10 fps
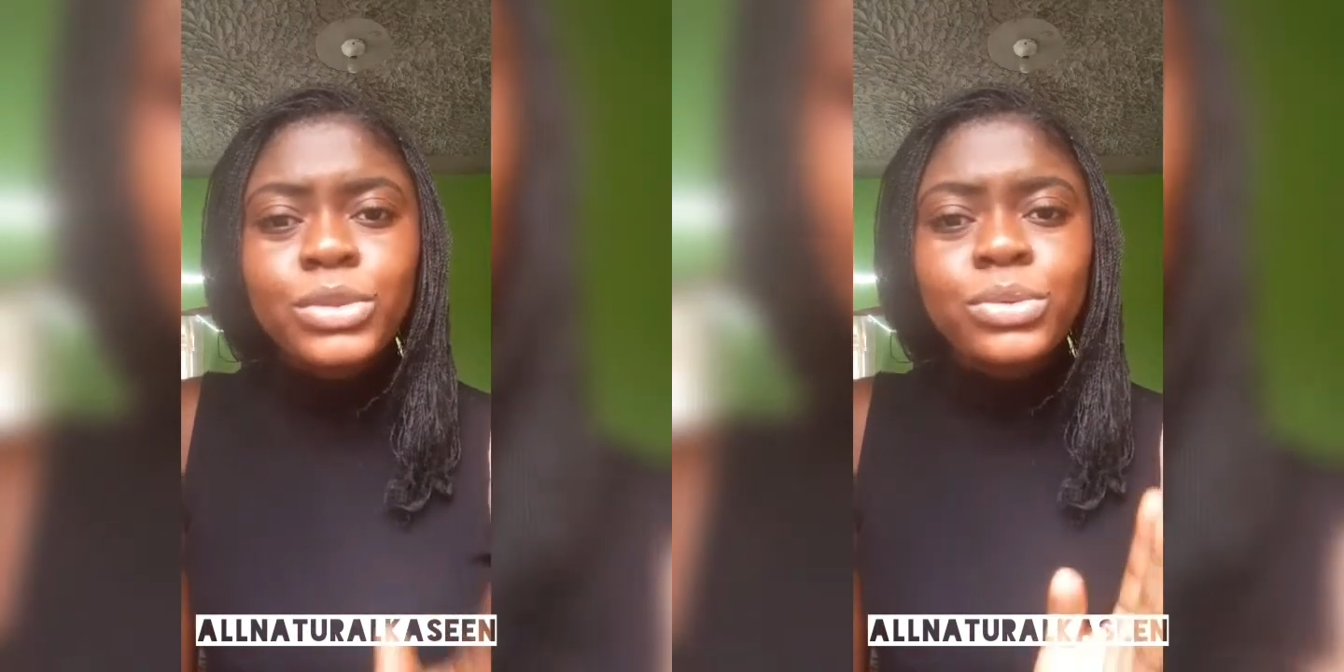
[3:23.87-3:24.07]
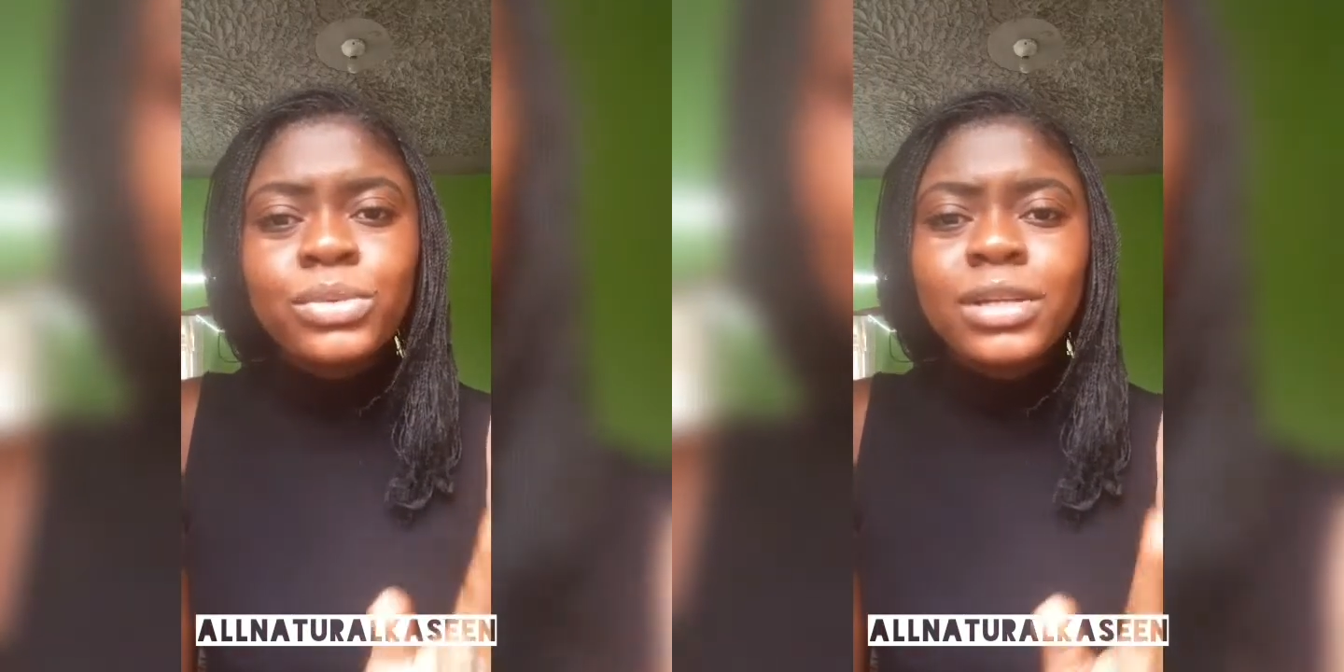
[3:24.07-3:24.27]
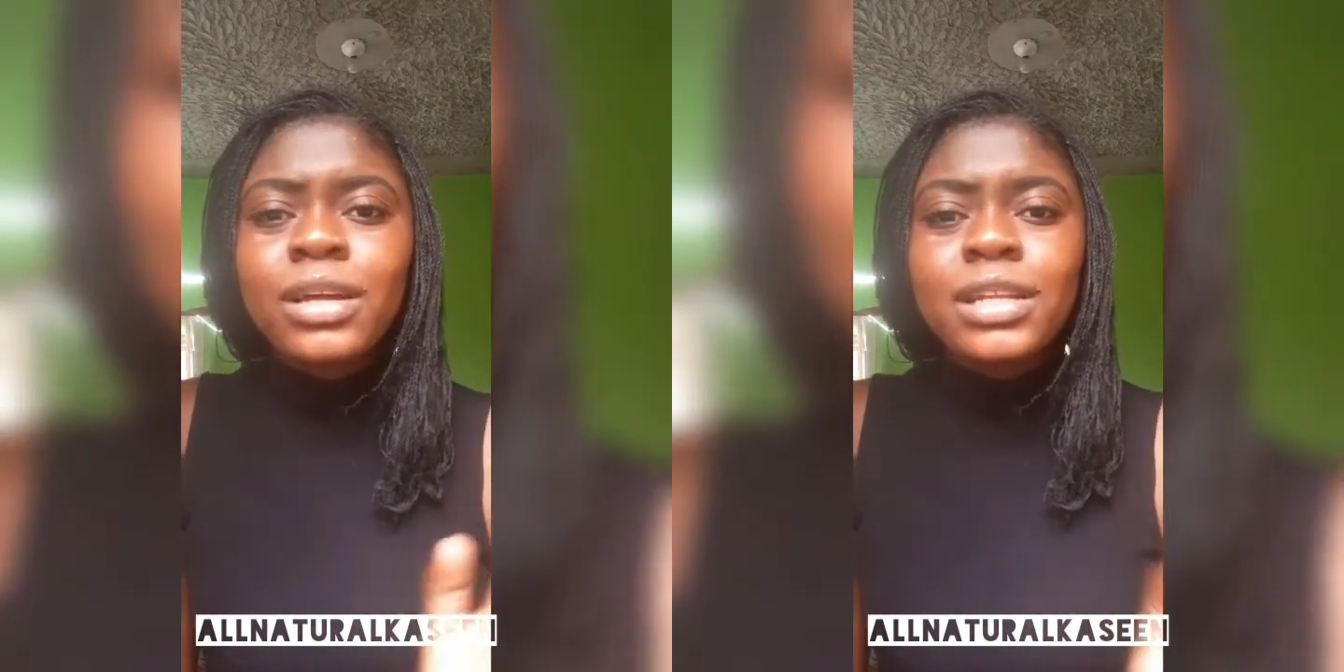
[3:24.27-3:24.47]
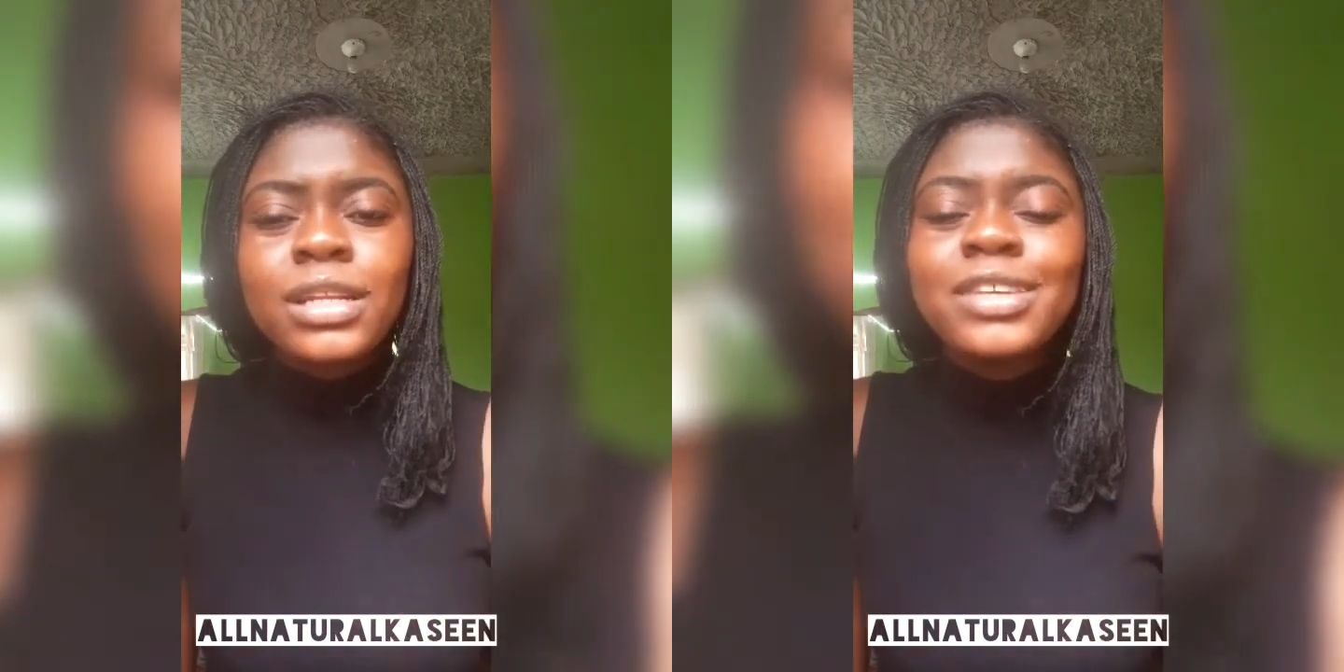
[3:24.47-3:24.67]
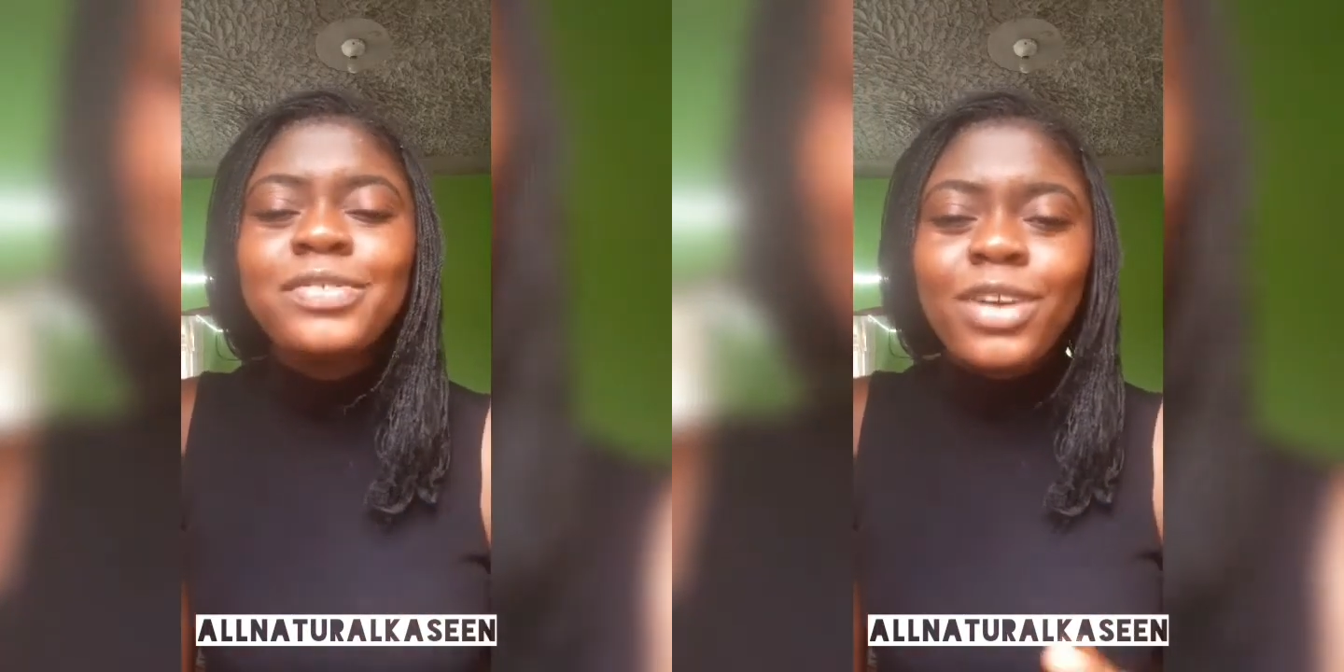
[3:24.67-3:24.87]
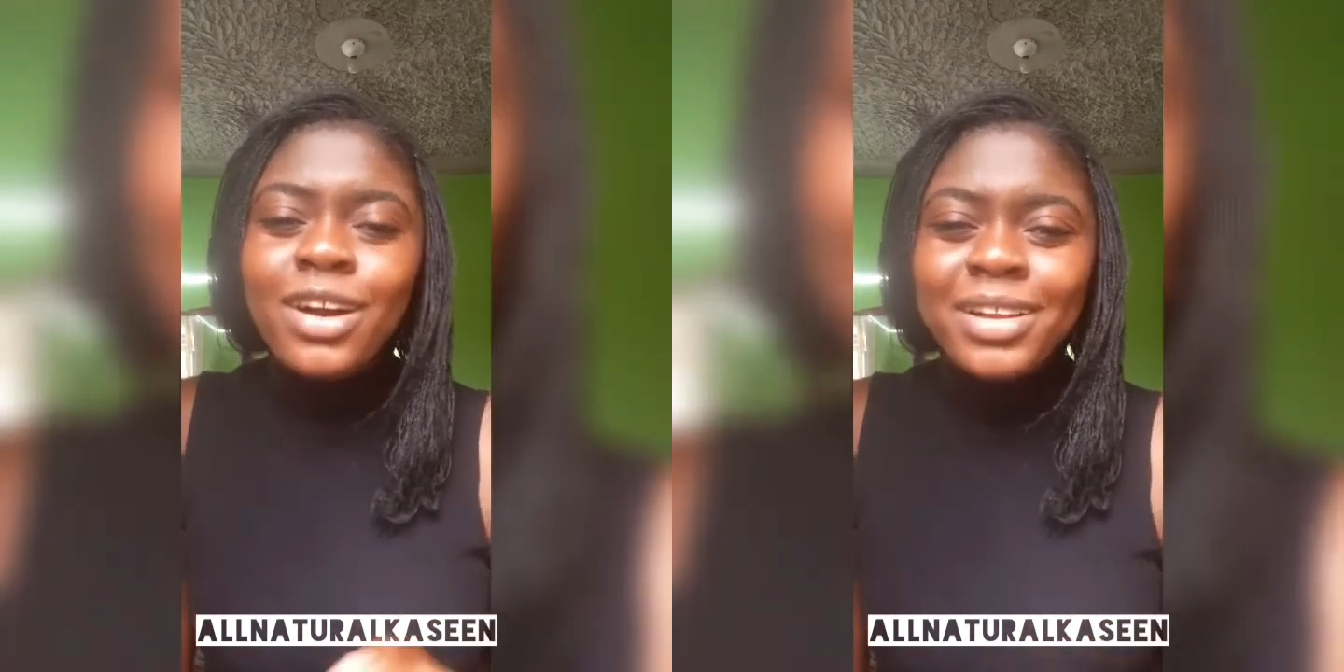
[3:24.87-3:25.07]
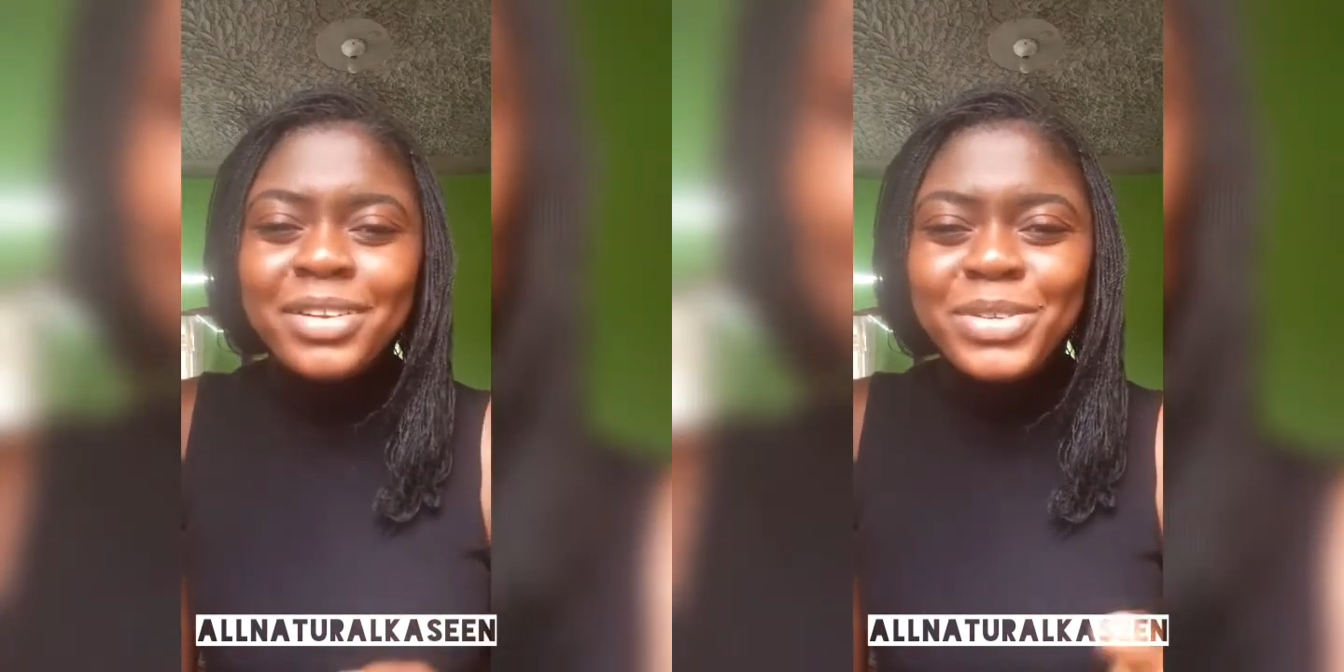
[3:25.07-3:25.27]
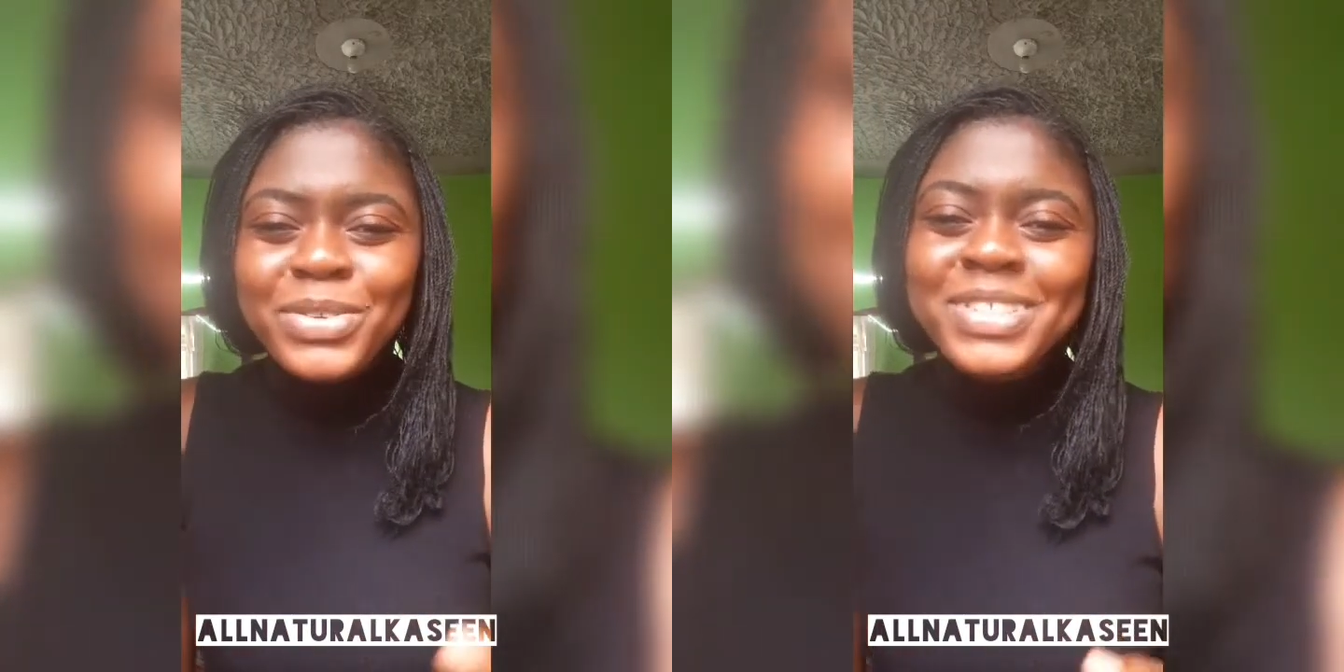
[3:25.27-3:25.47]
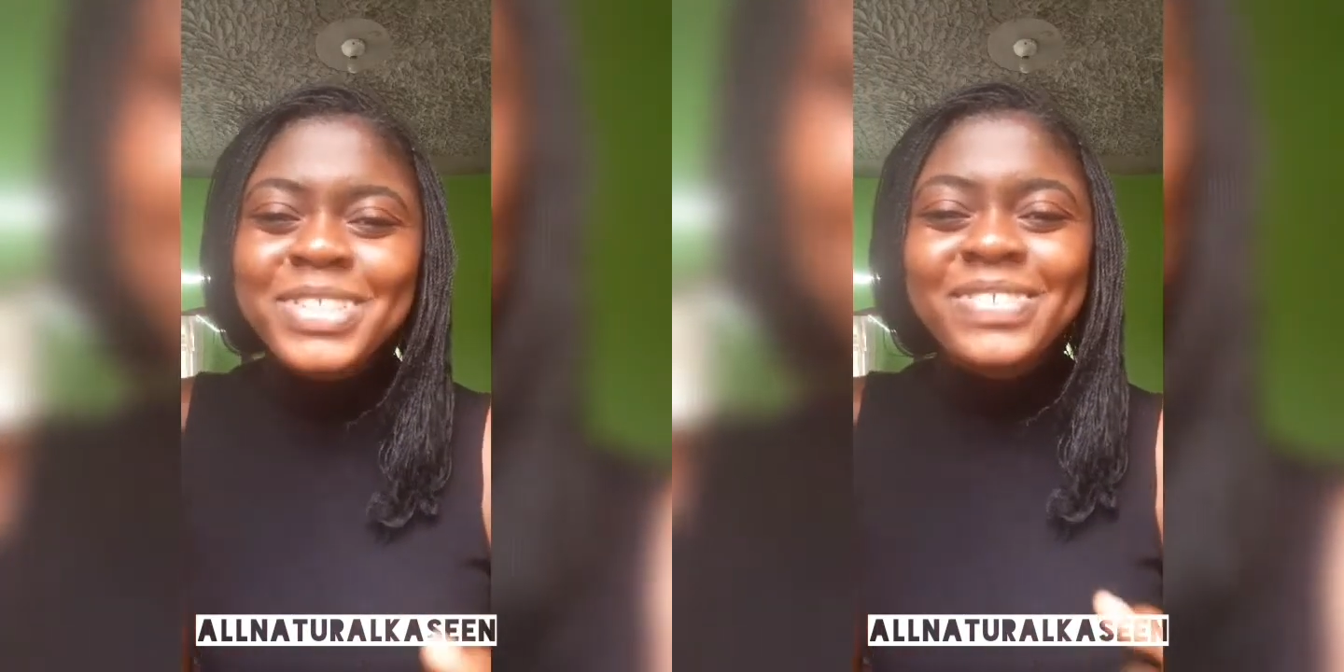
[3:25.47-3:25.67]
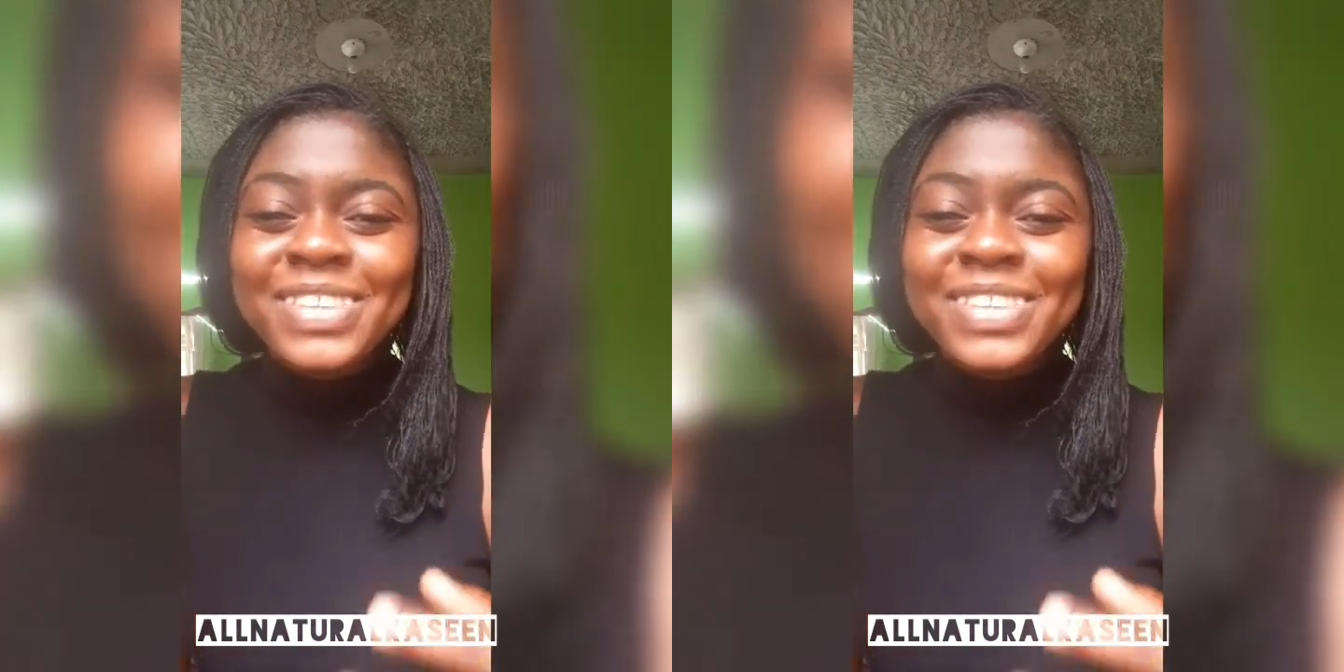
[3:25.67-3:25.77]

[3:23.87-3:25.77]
do not leave God out of